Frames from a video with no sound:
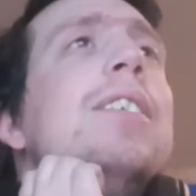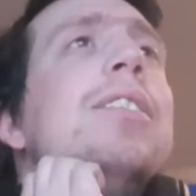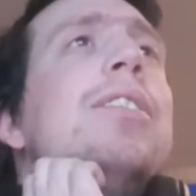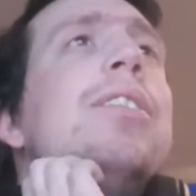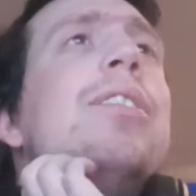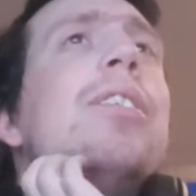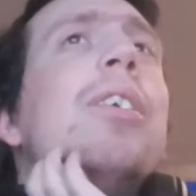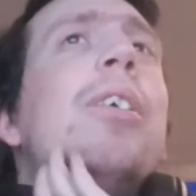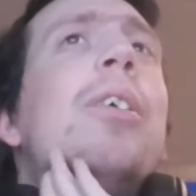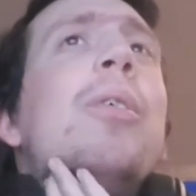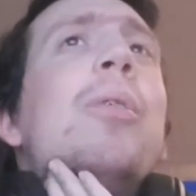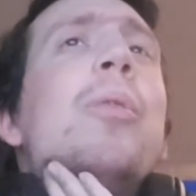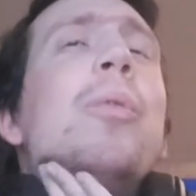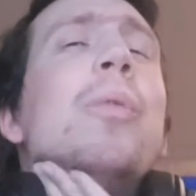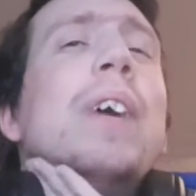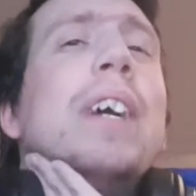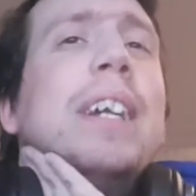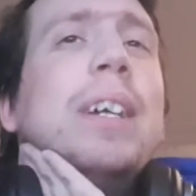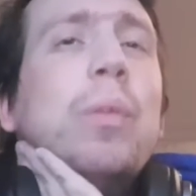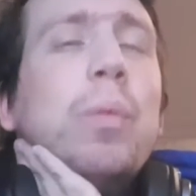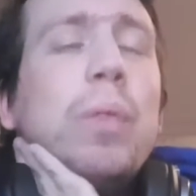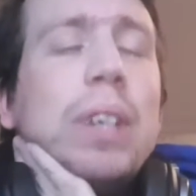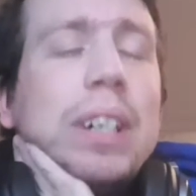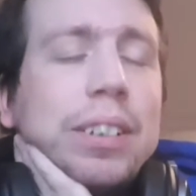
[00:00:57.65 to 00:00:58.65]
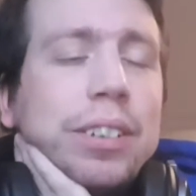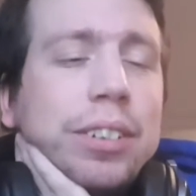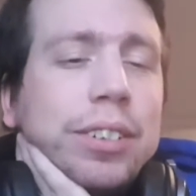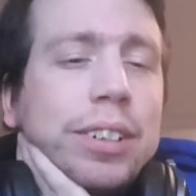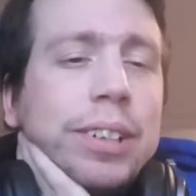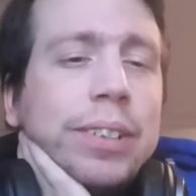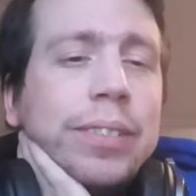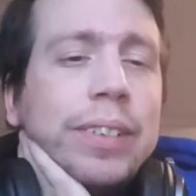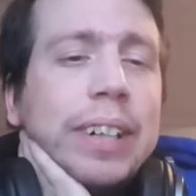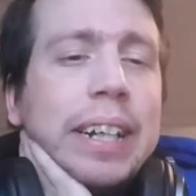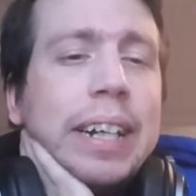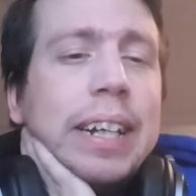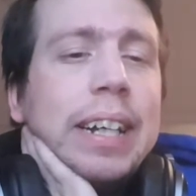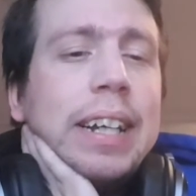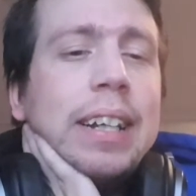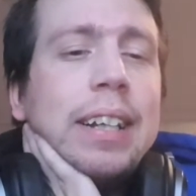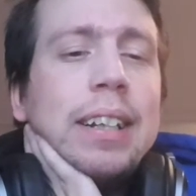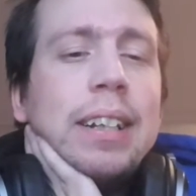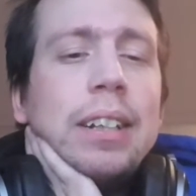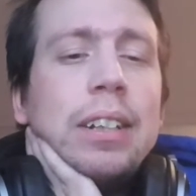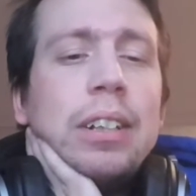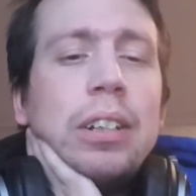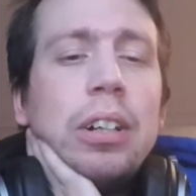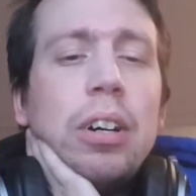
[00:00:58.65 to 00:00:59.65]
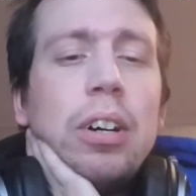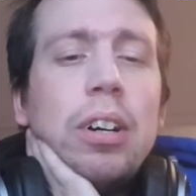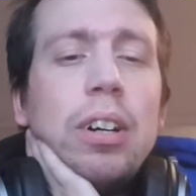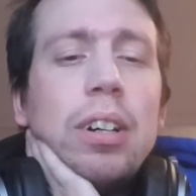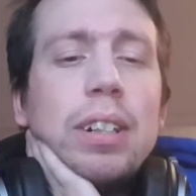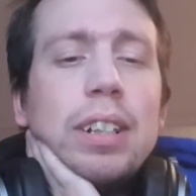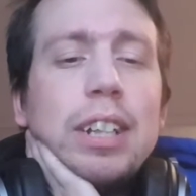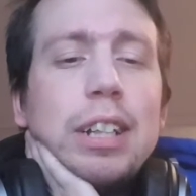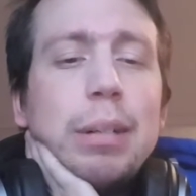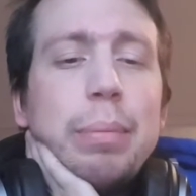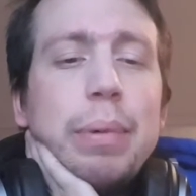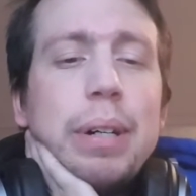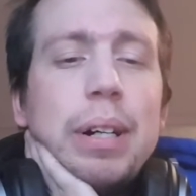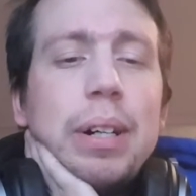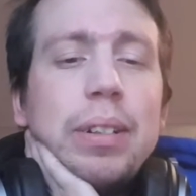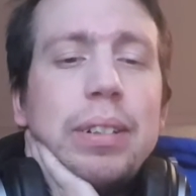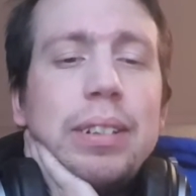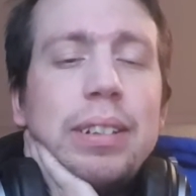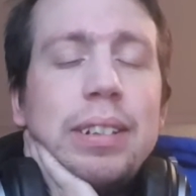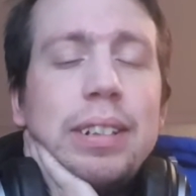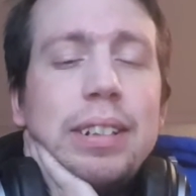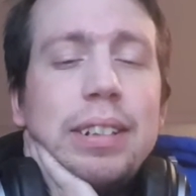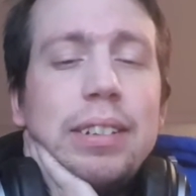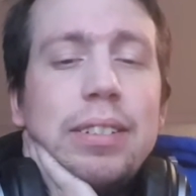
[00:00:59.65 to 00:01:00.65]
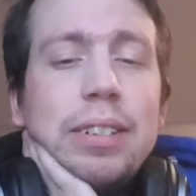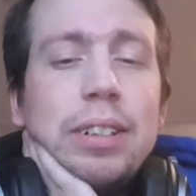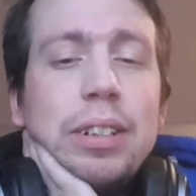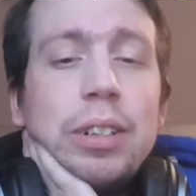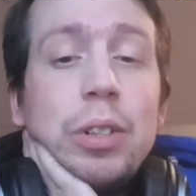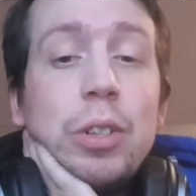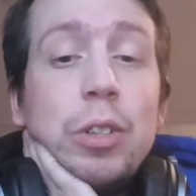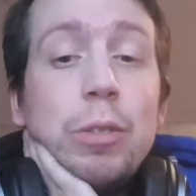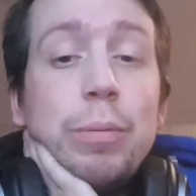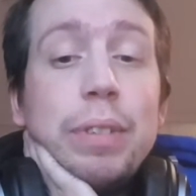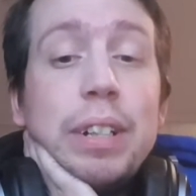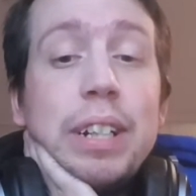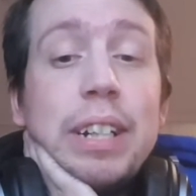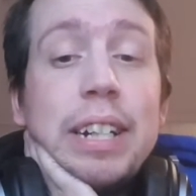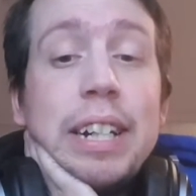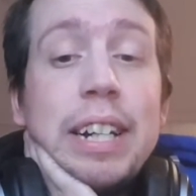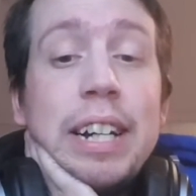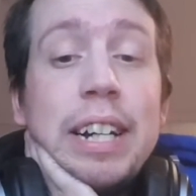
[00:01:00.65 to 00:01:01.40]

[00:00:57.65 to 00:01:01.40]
so when he went to the ring and talked about this leukemia he